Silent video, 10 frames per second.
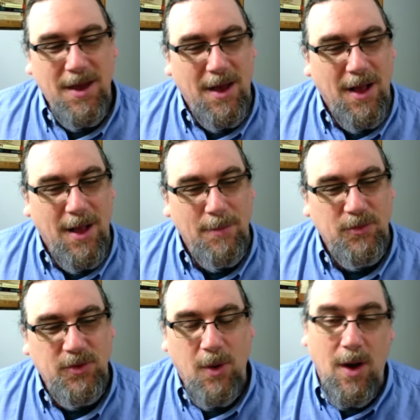Um,
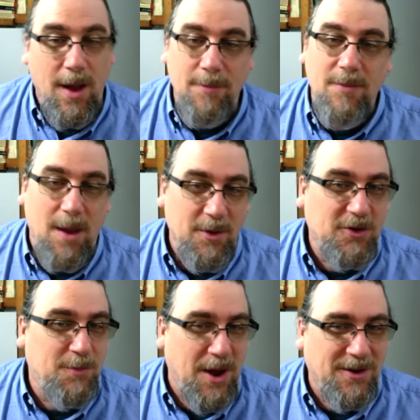so I'm, I'm
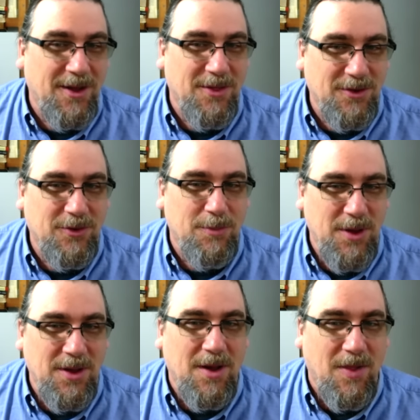expecting this will
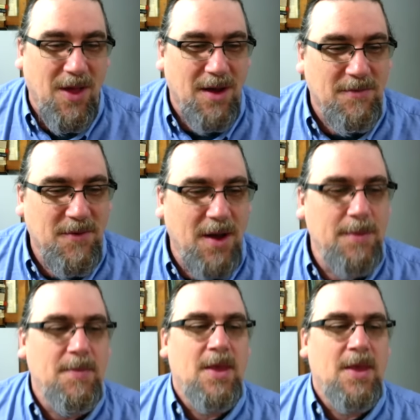be a lot of fun.